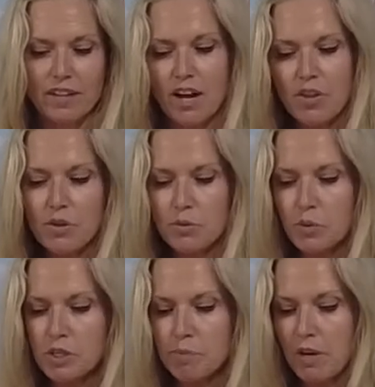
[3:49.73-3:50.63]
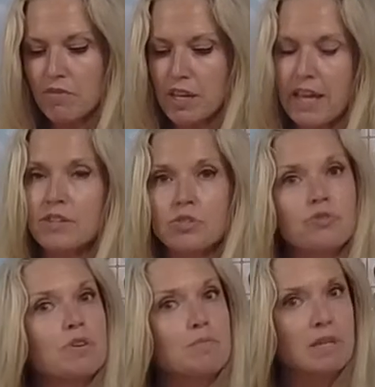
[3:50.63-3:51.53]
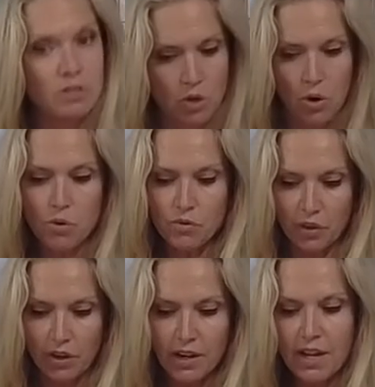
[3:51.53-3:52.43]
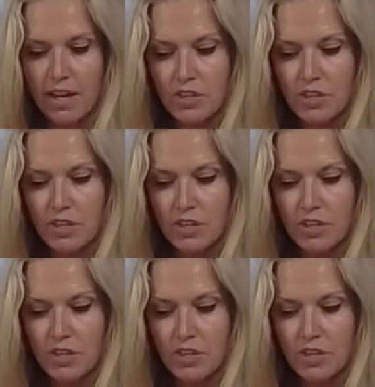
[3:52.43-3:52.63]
Although the worst part of the cancer treatment is over,